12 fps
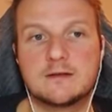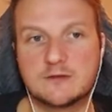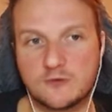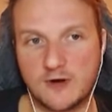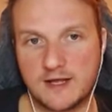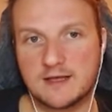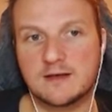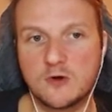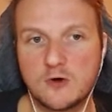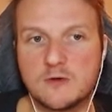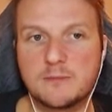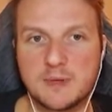Draken
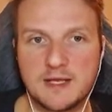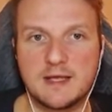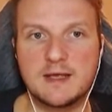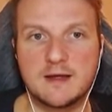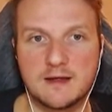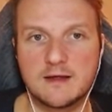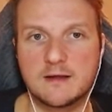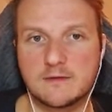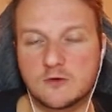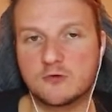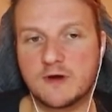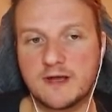could be
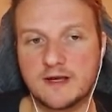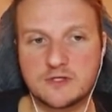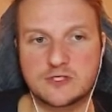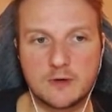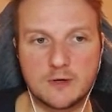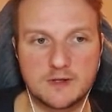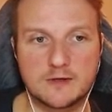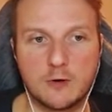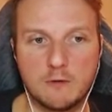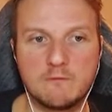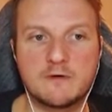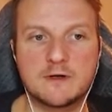the greater choice
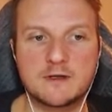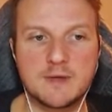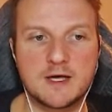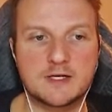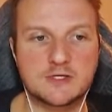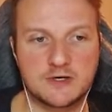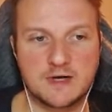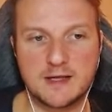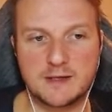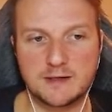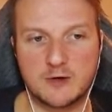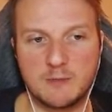over the Smasher,
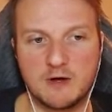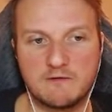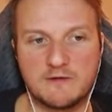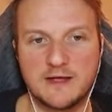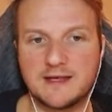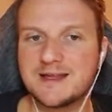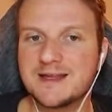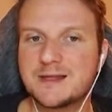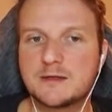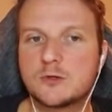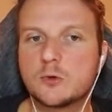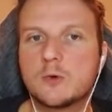as your Moth Lady
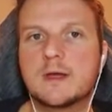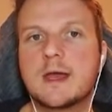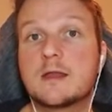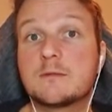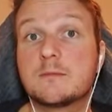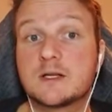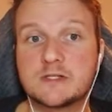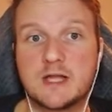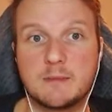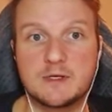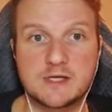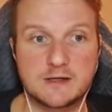isn't doing as much
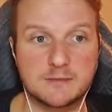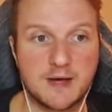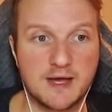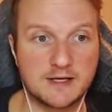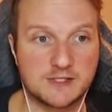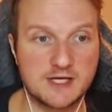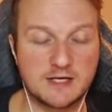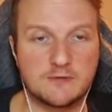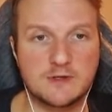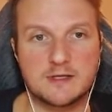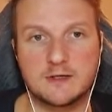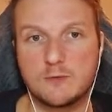damage as my
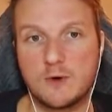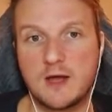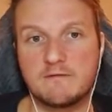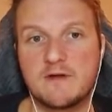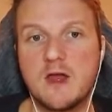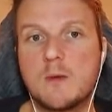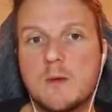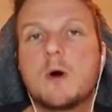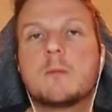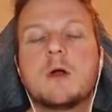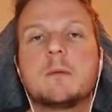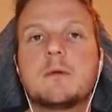Enchantress, and you have more
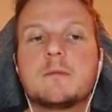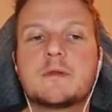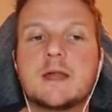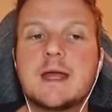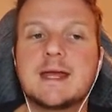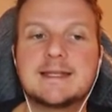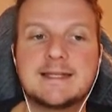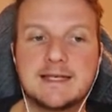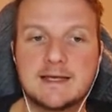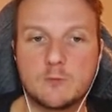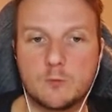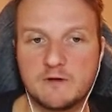problems
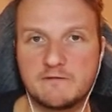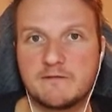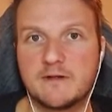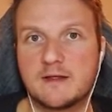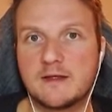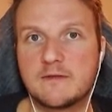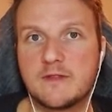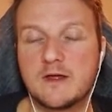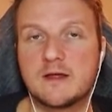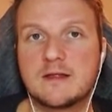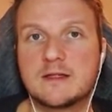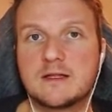dealing with
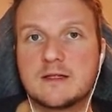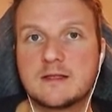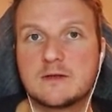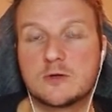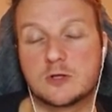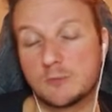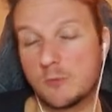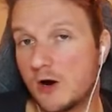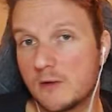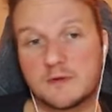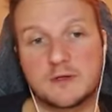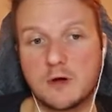the
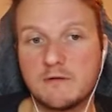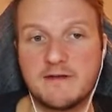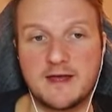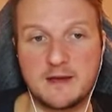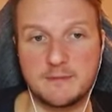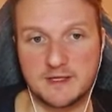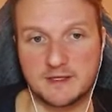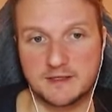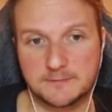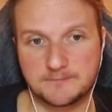swarms of enemies.